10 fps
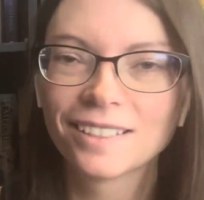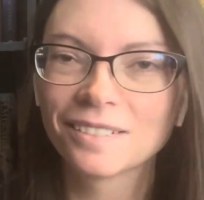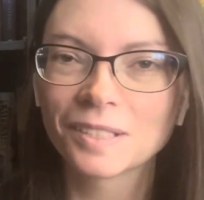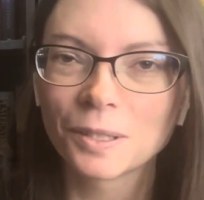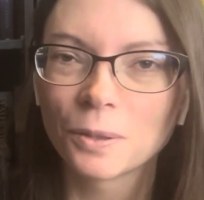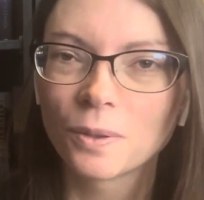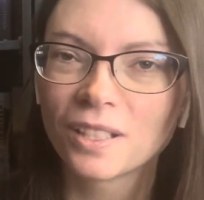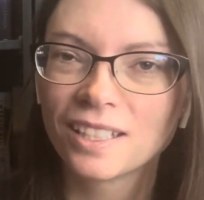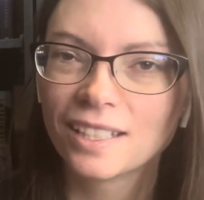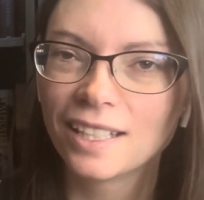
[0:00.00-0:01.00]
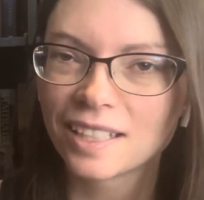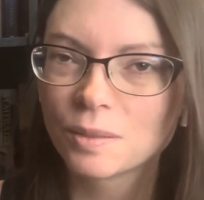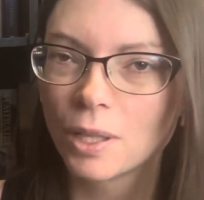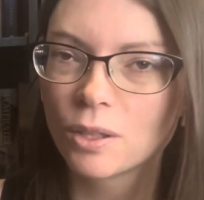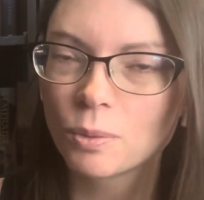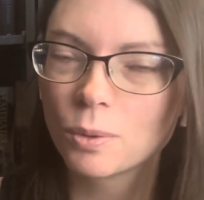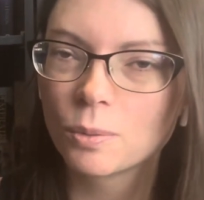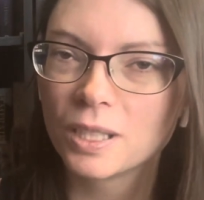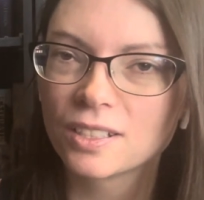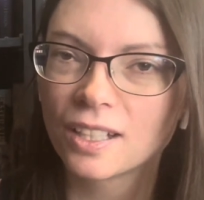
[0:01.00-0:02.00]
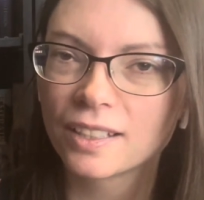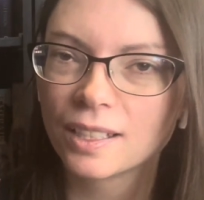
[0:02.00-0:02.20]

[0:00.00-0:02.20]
so next month we will be talking